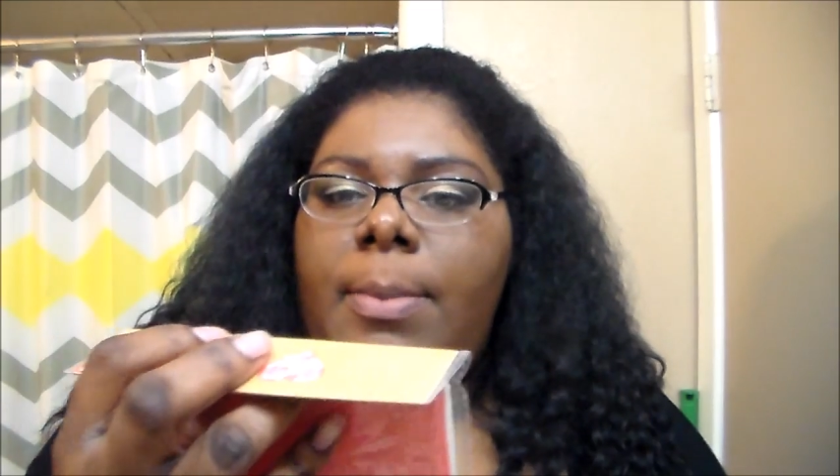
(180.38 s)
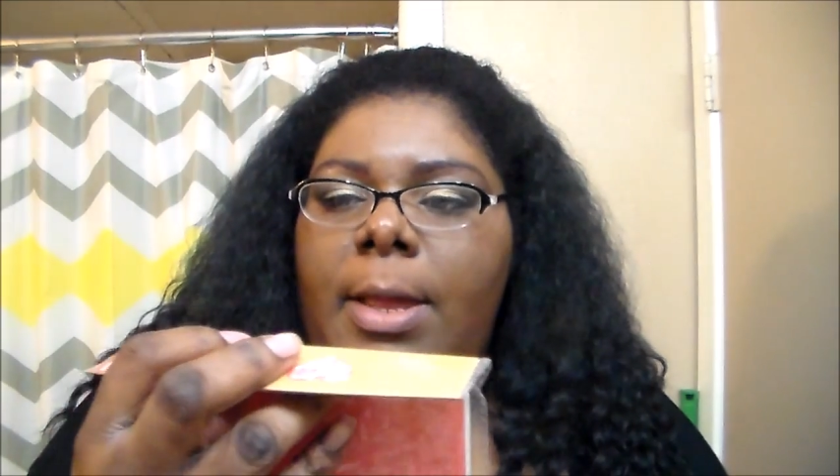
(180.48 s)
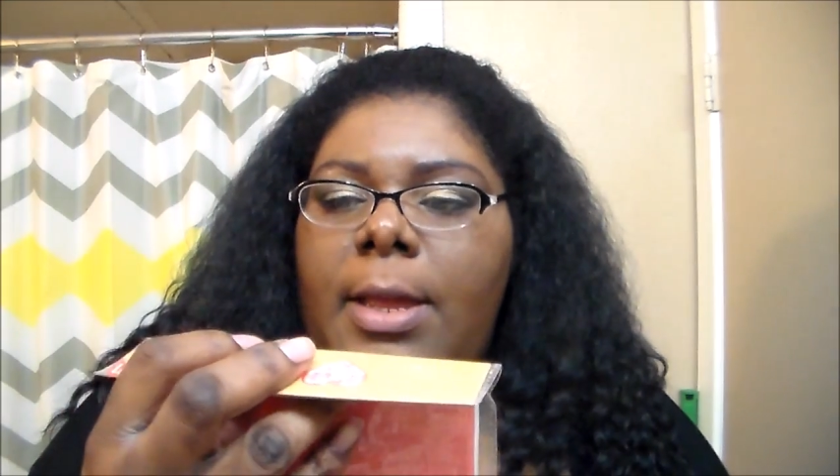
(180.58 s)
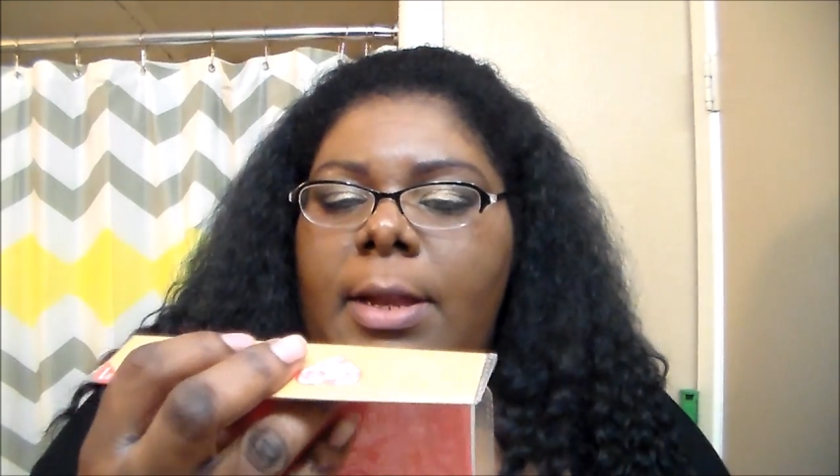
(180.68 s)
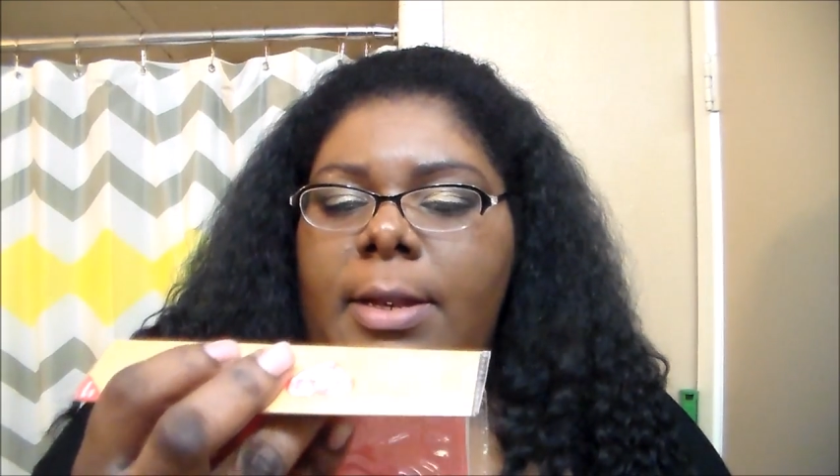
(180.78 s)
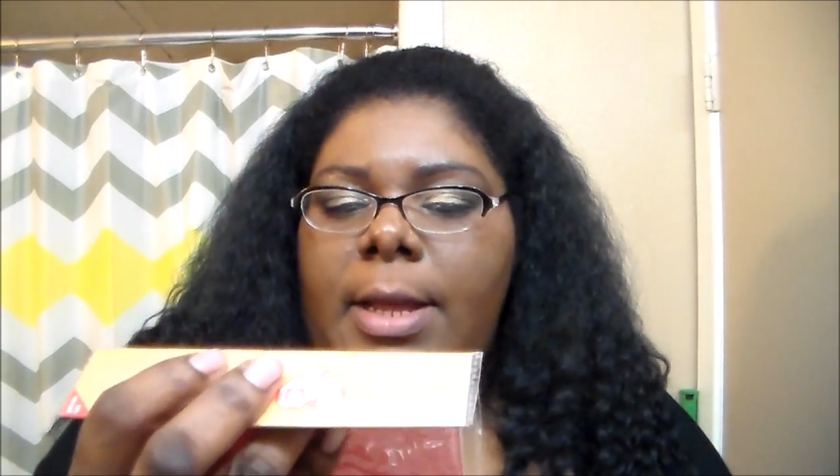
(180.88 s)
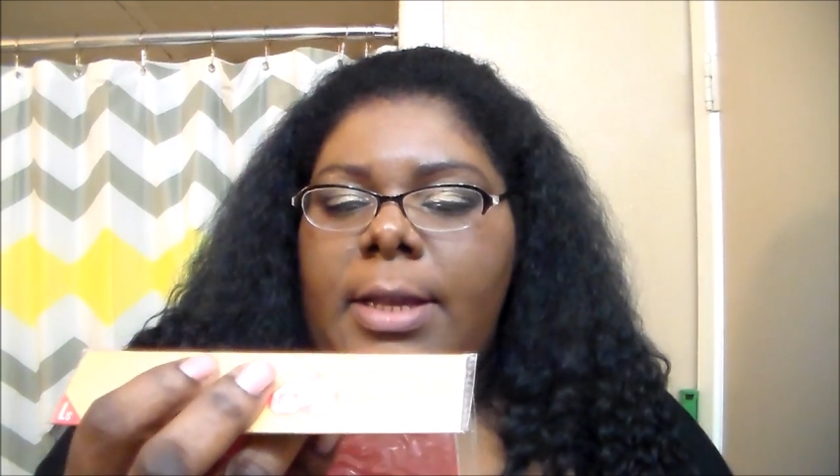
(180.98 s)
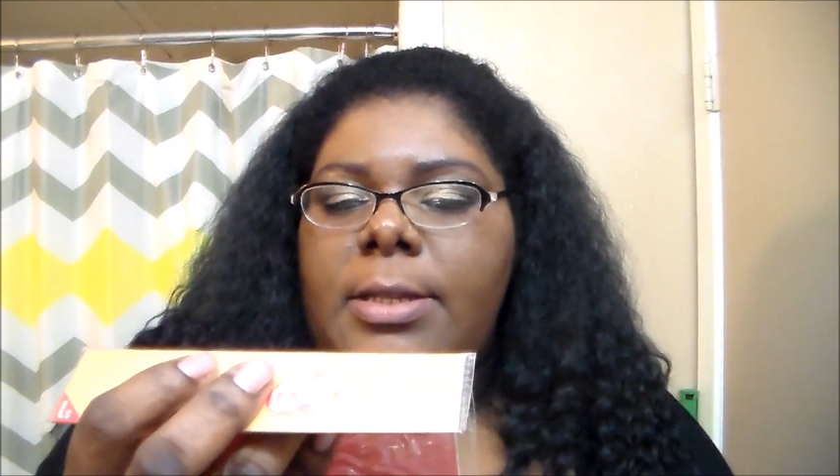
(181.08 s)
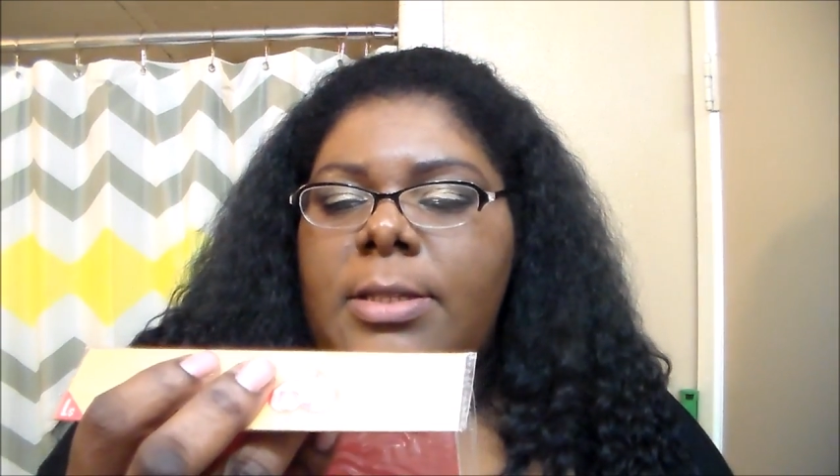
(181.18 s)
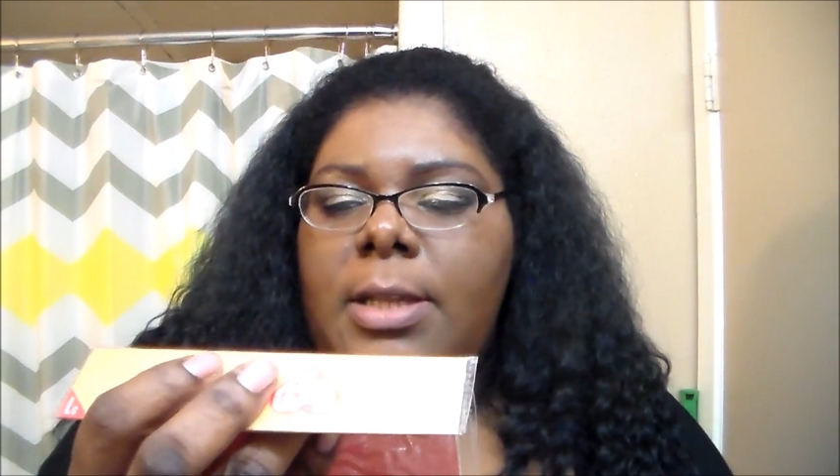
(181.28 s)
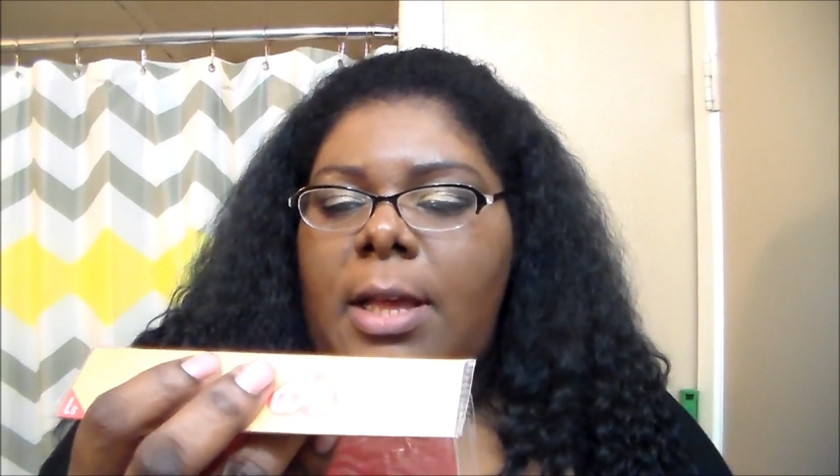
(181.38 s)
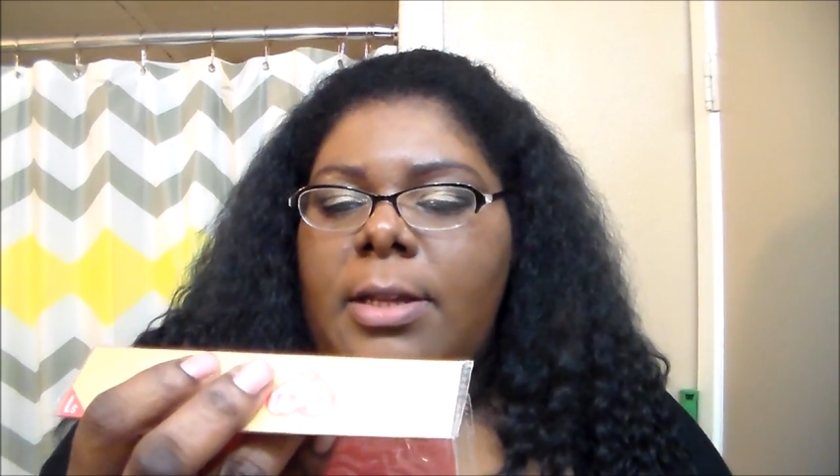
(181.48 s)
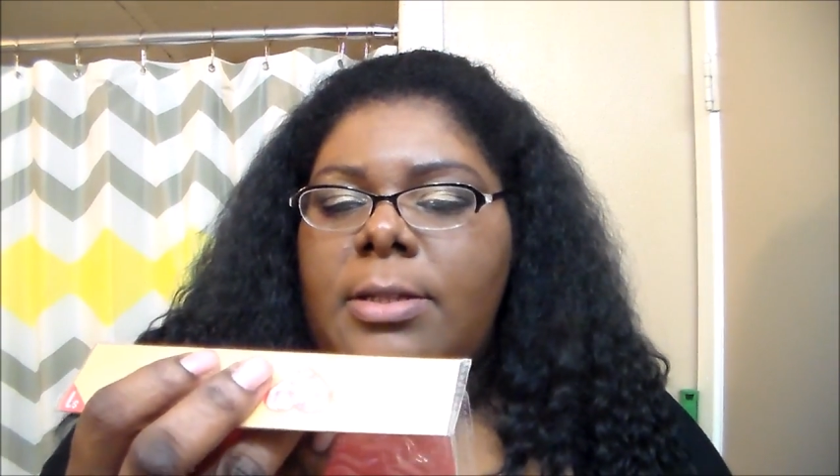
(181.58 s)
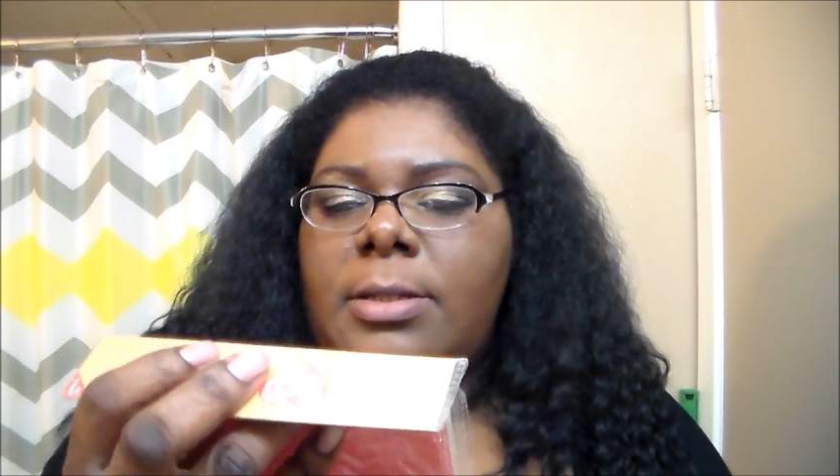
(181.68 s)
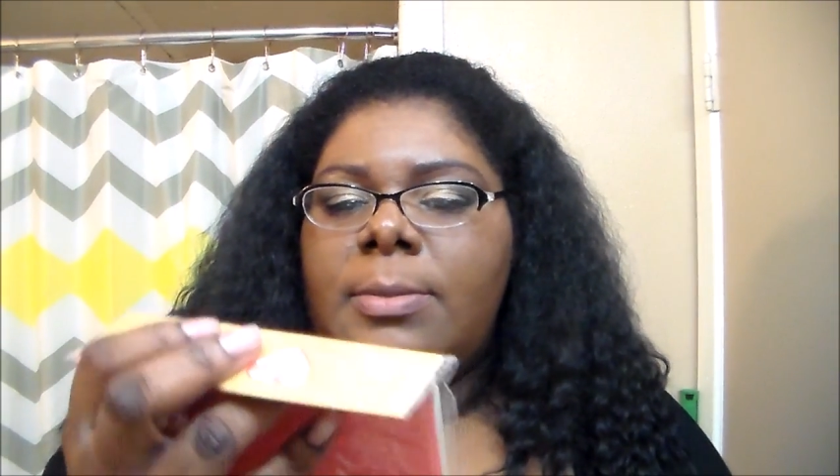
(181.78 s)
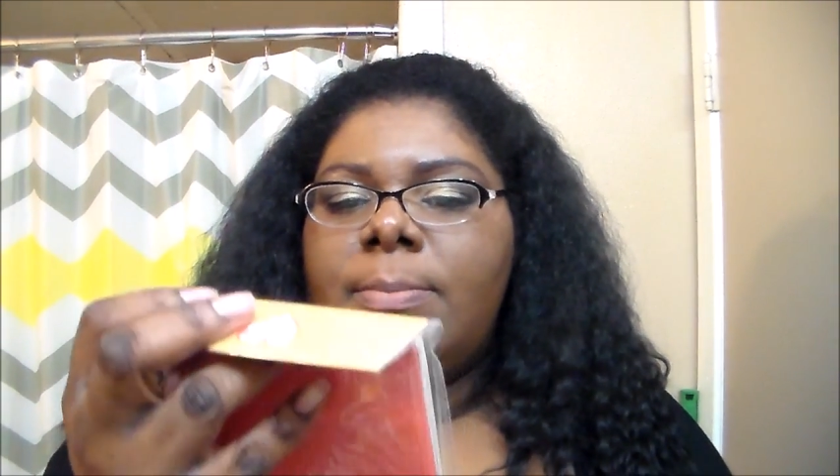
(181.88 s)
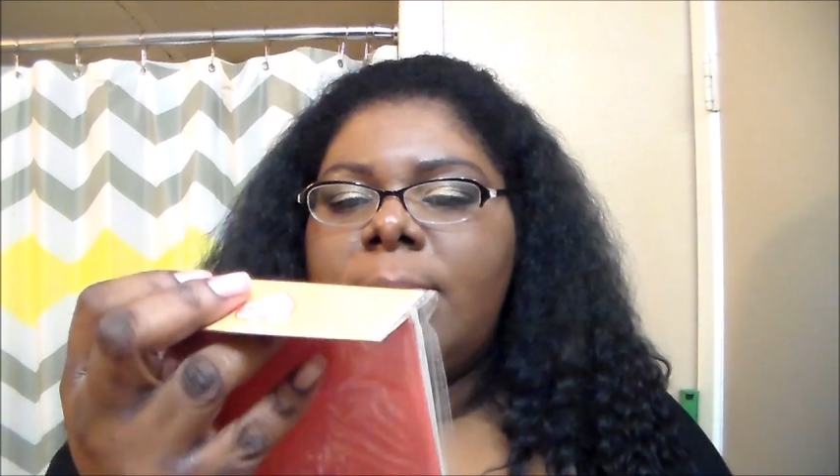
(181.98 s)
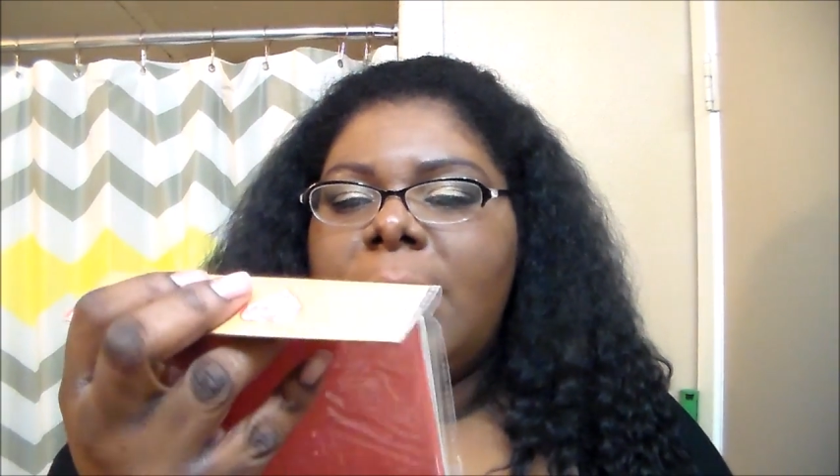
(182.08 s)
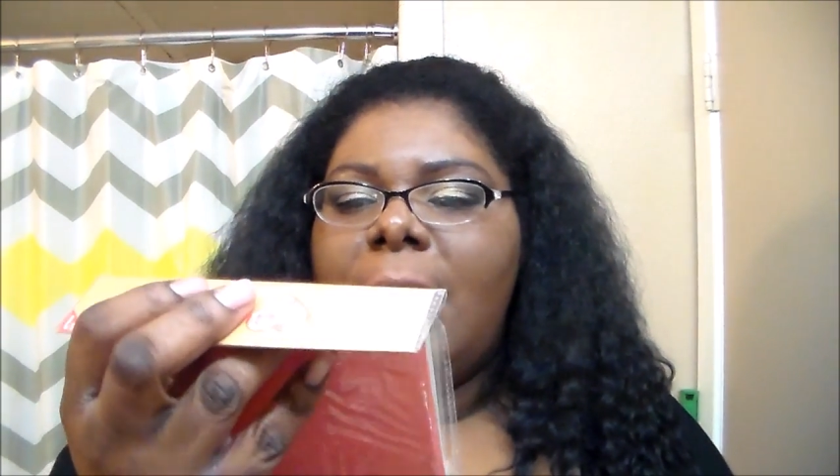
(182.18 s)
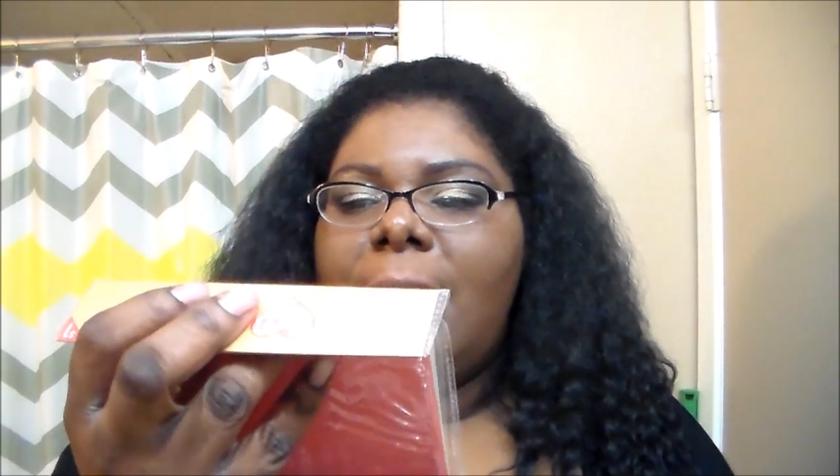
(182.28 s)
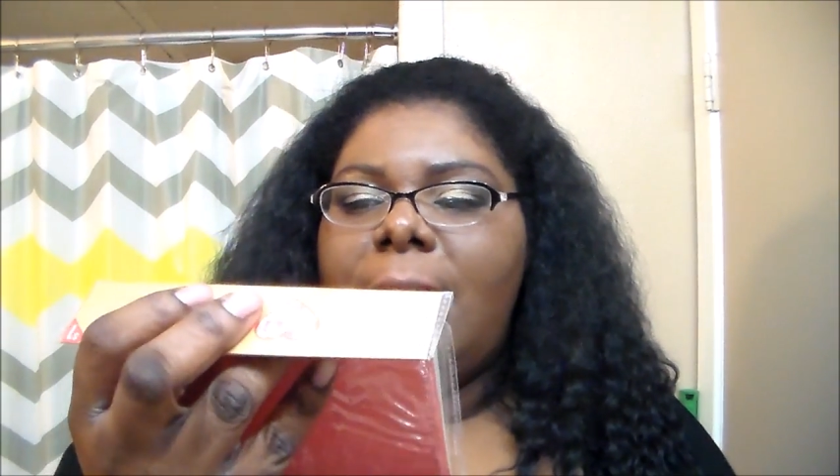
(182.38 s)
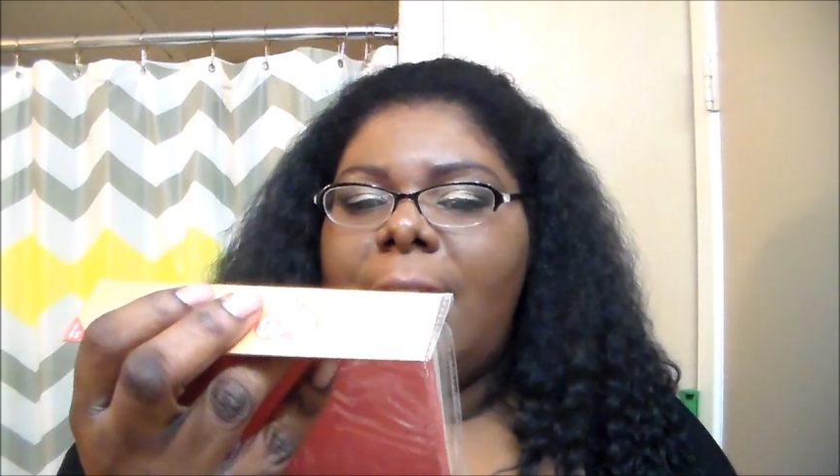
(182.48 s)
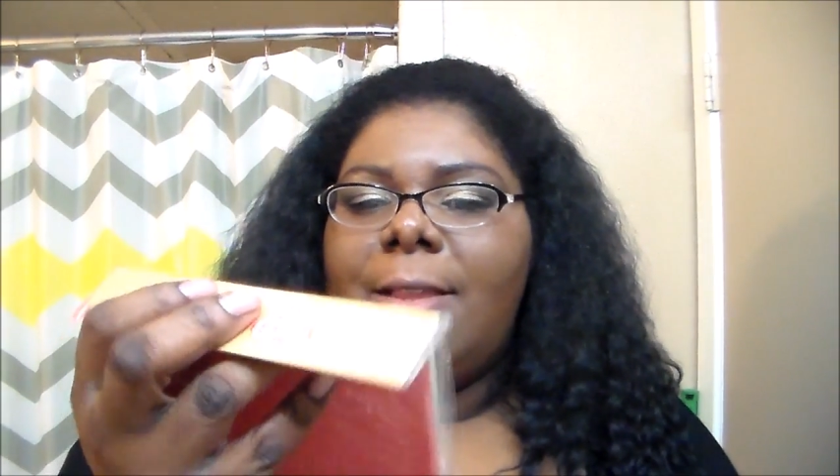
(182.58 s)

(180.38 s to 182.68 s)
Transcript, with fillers: big, nice size. And I